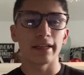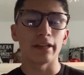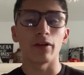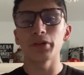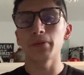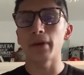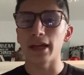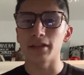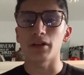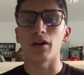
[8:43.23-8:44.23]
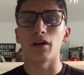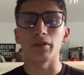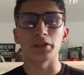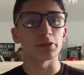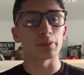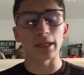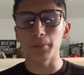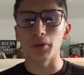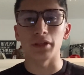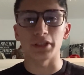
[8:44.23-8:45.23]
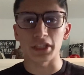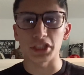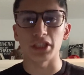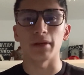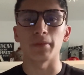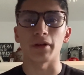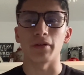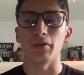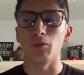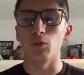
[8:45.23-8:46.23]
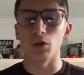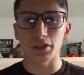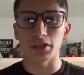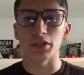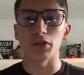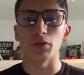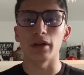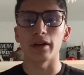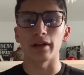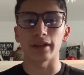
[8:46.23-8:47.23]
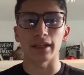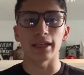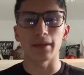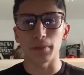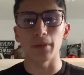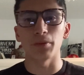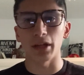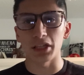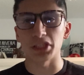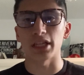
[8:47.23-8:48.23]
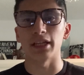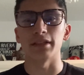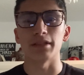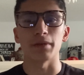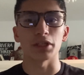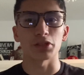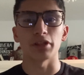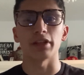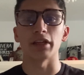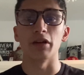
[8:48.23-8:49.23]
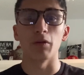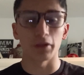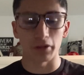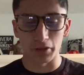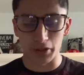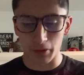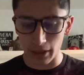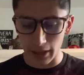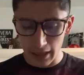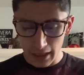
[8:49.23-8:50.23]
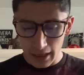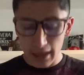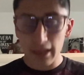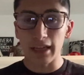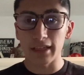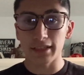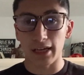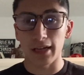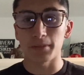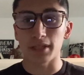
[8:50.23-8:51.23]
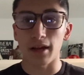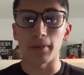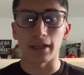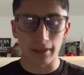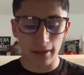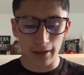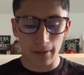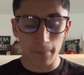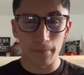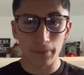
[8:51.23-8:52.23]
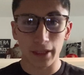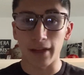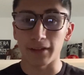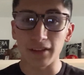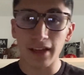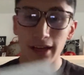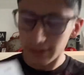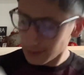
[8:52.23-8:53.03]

It all depends on just people and teaching them on what to do and keep people educated to make sure that they know what they're doing in times coming. Okay, I